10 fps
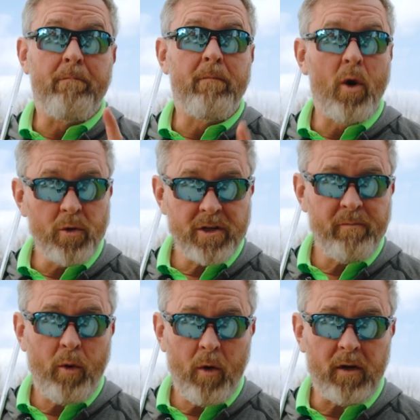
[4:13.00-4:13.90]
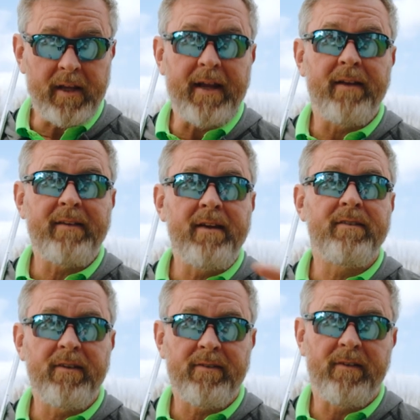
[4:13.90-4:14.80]
most importantly, it takes
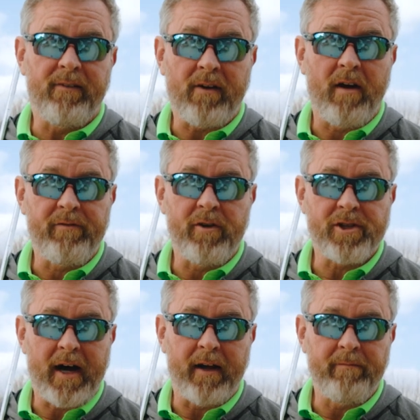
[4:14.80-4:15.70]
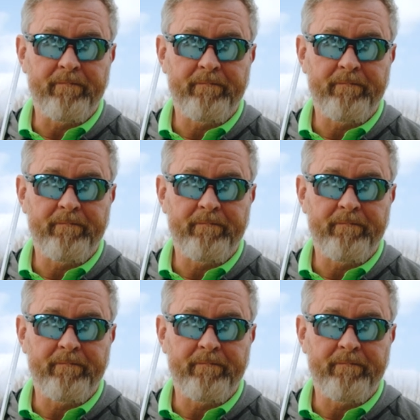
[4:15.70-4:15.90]
distance off your shot. The other